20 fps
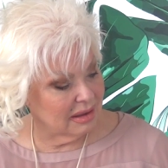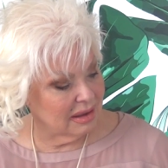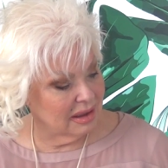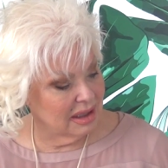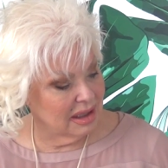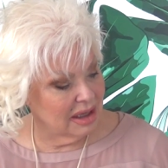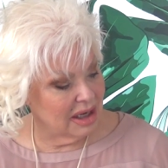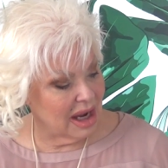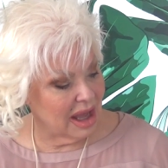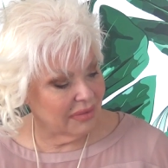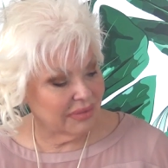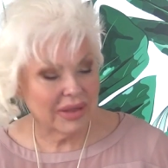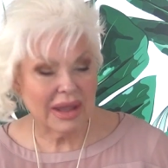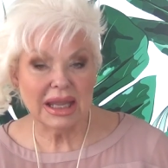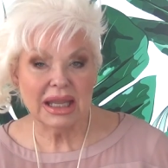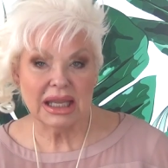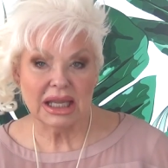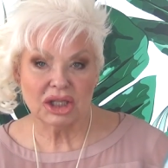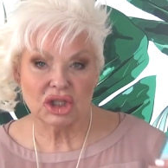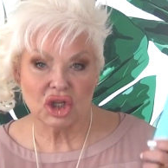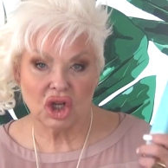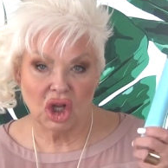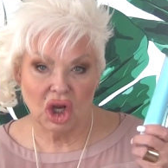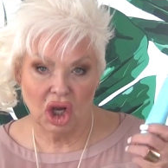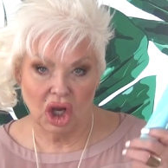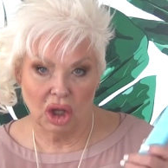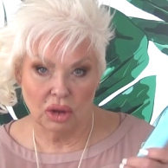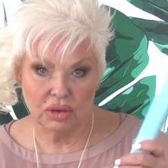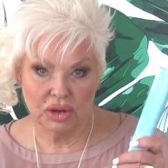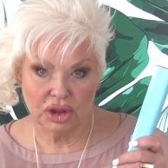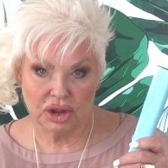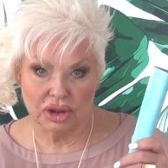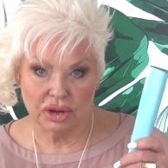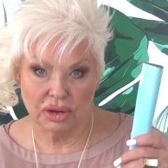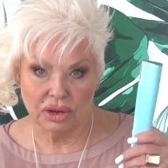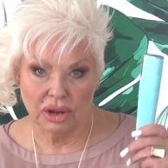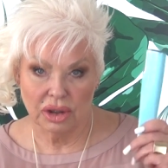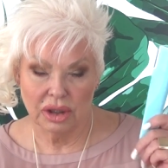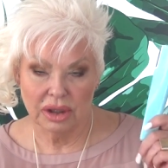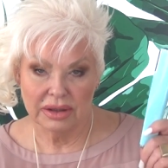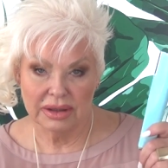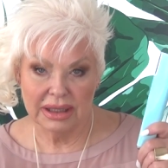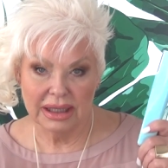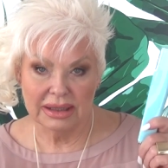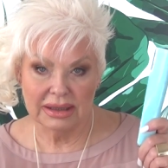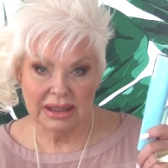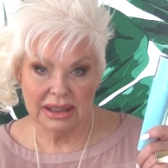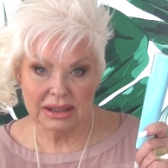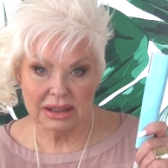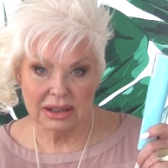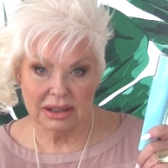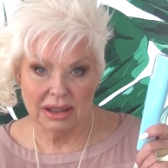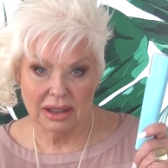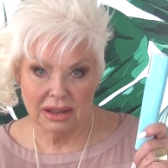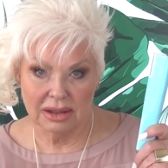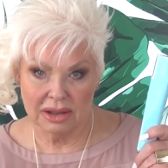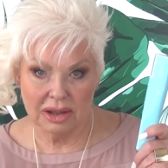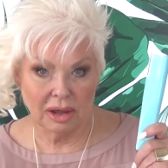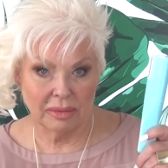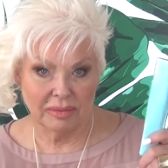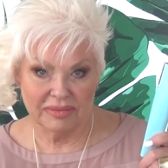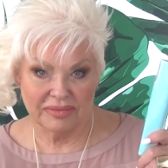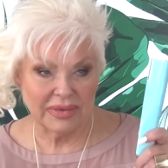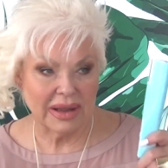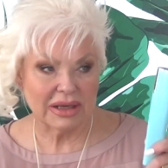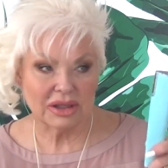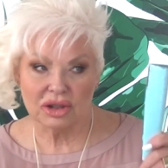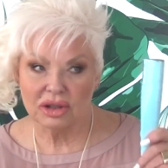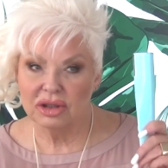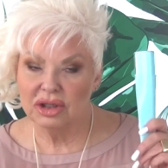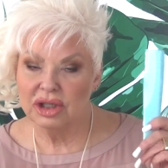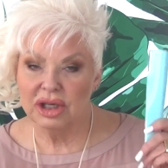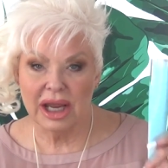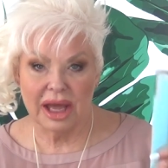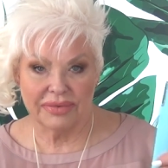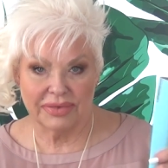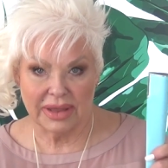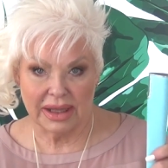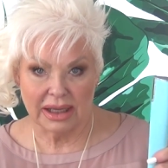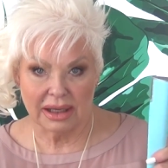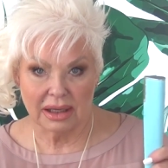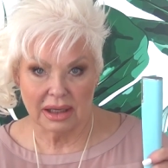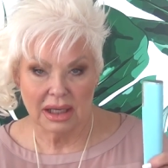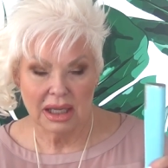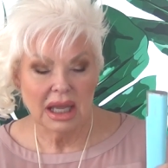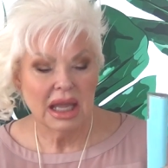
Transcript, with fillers: nothing gets closer than this dermaplex. Nothing.